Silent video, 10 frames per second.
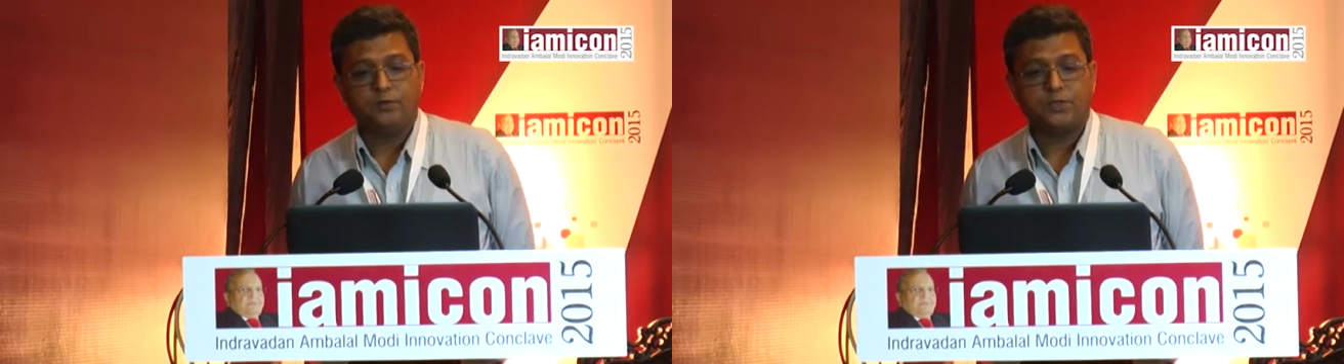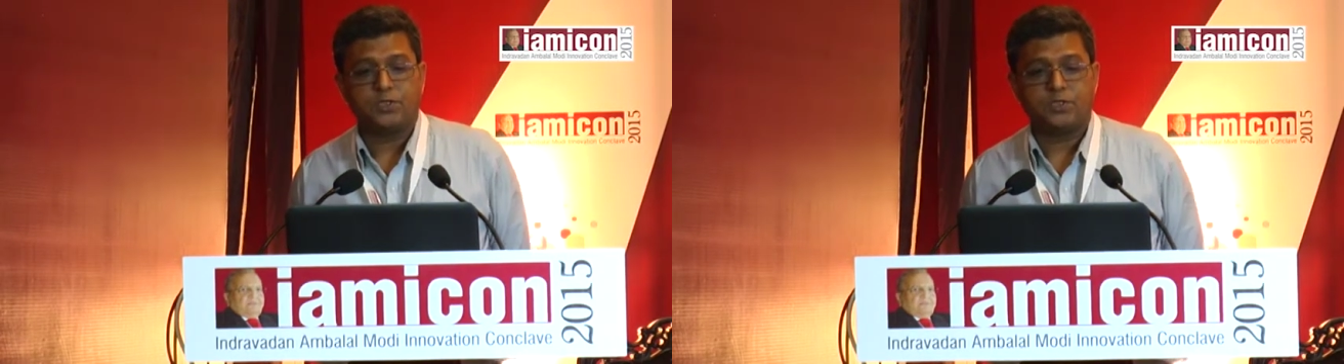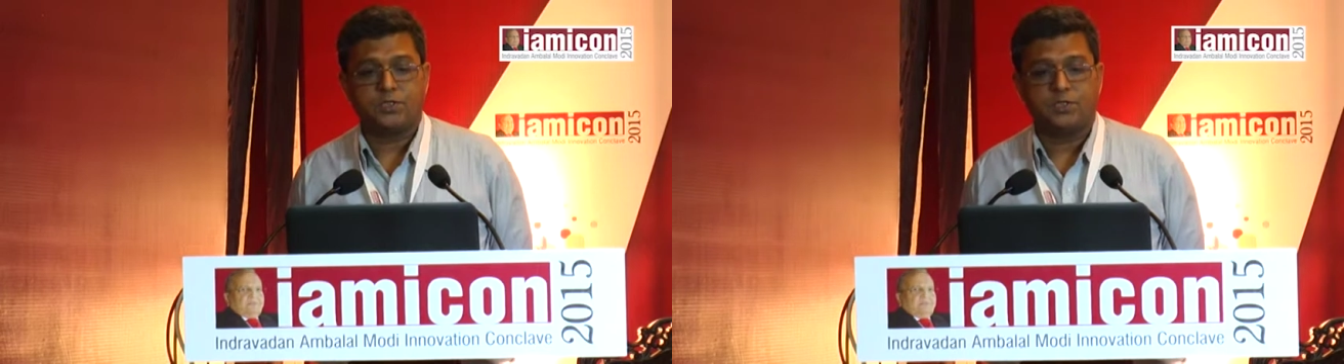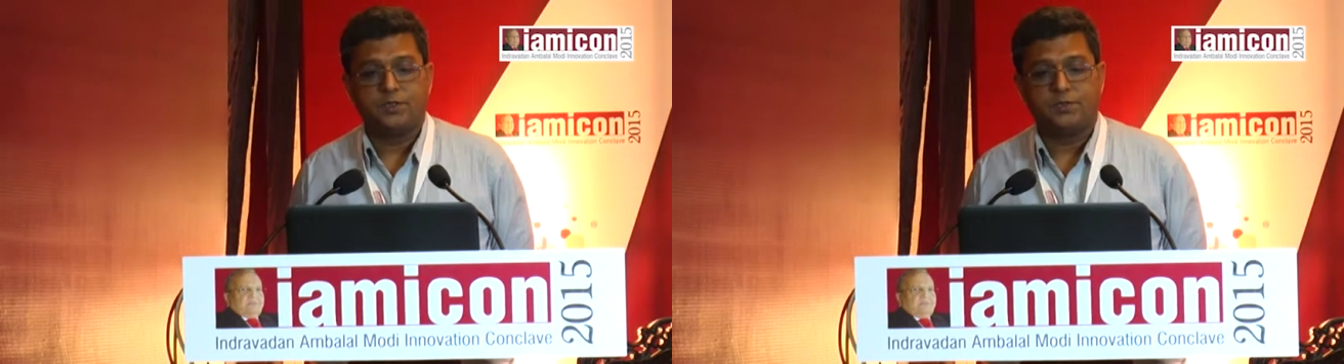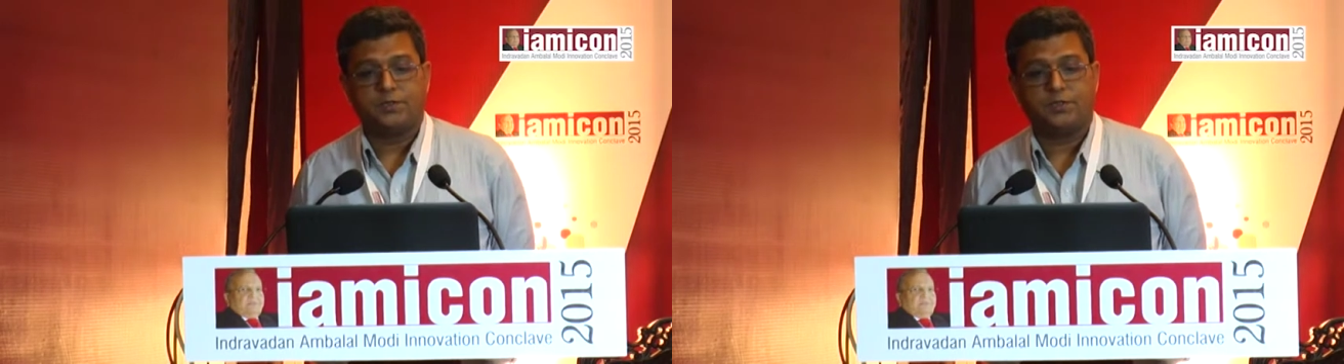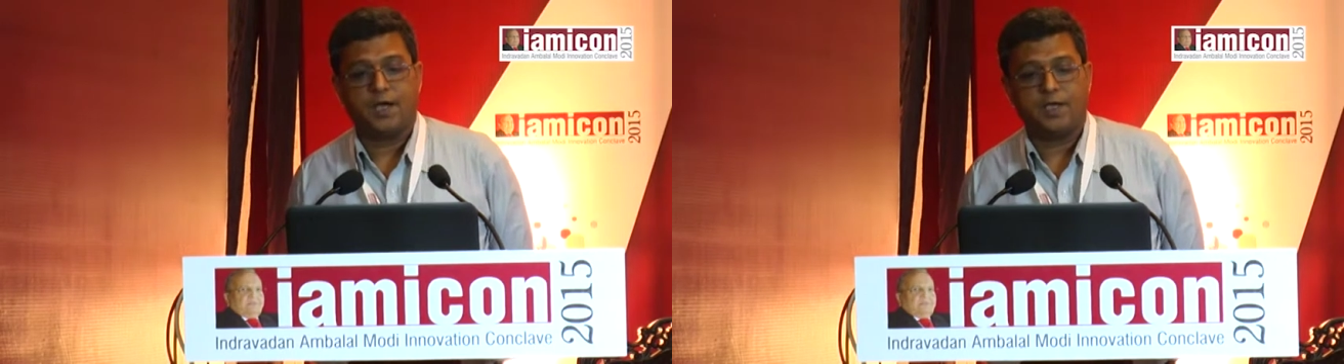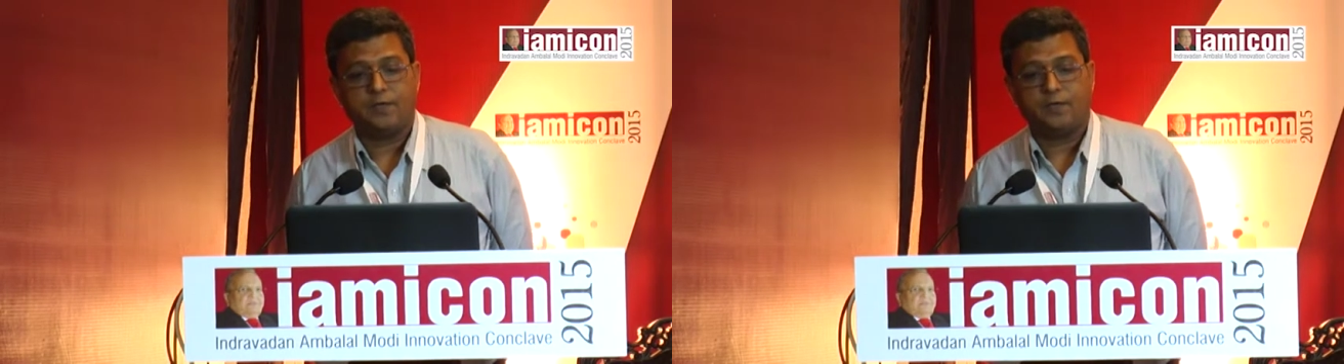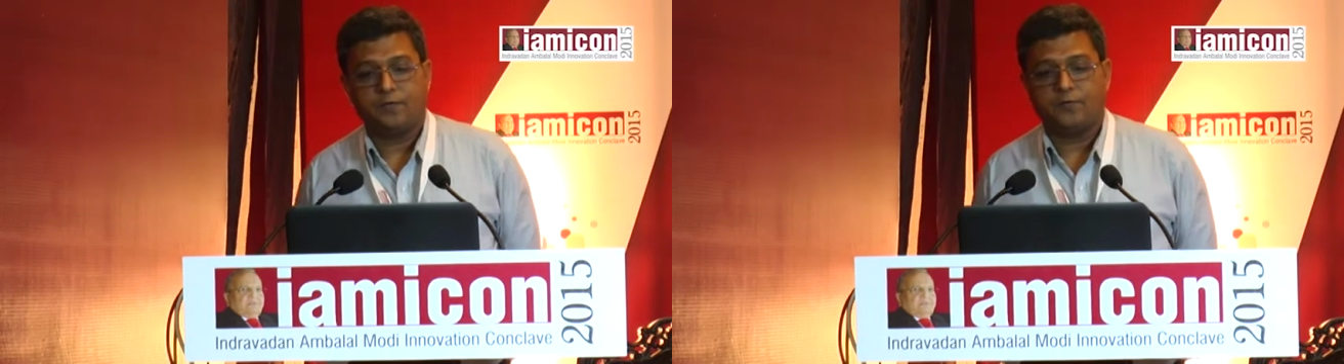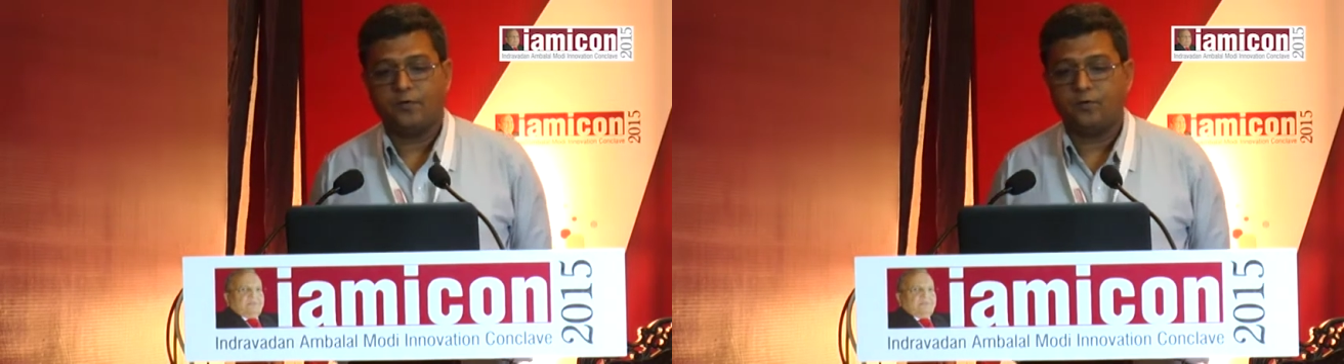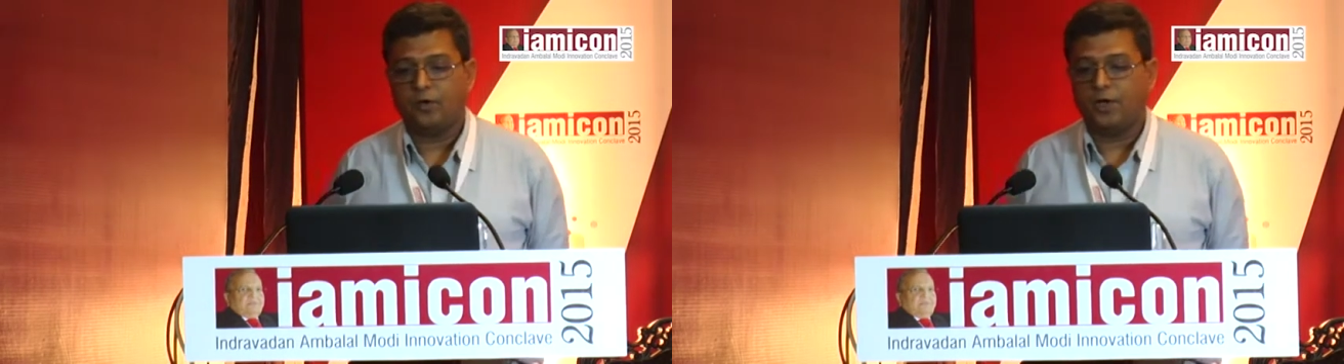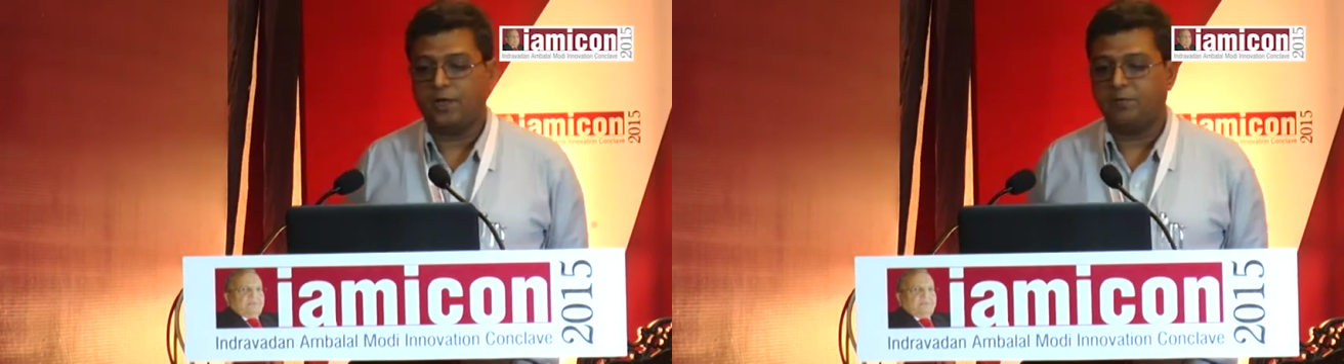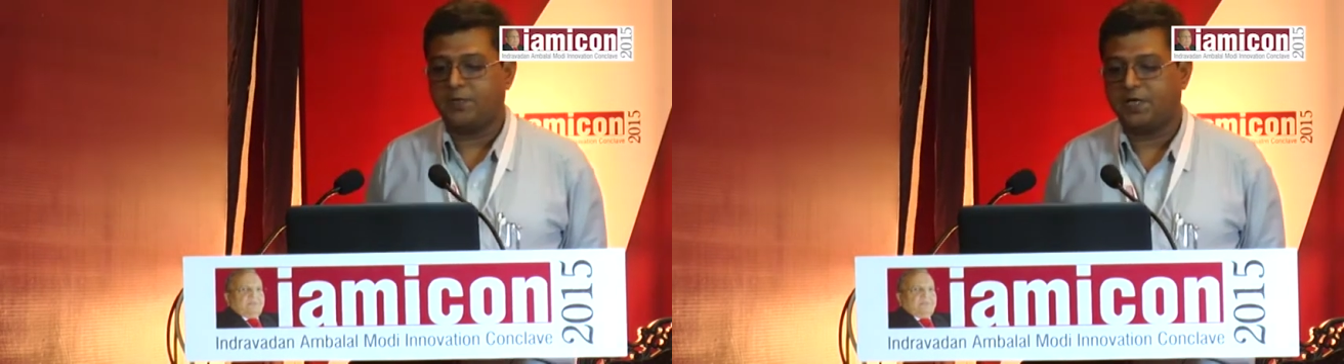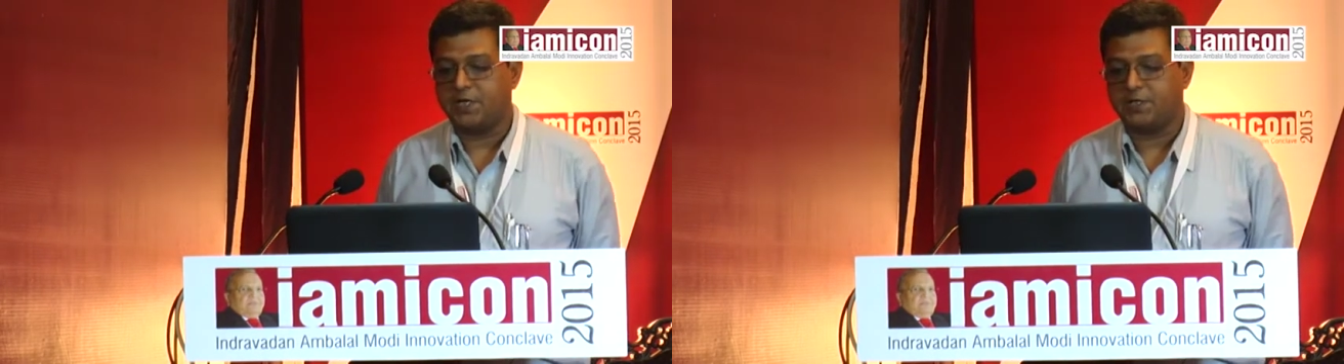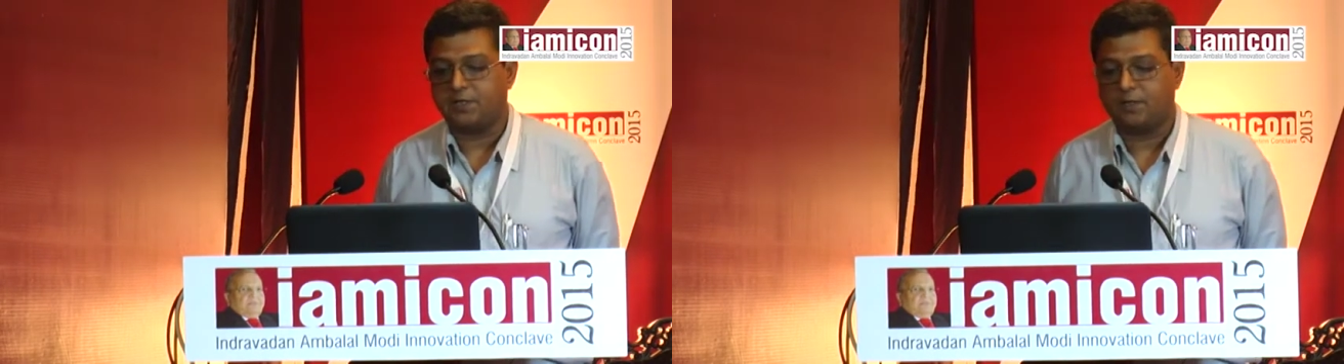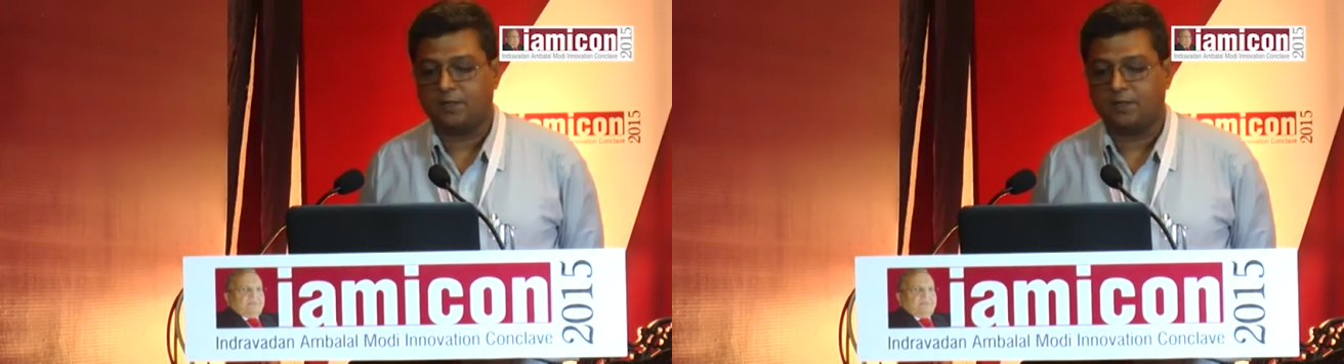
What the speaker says: which is diphennyl methane,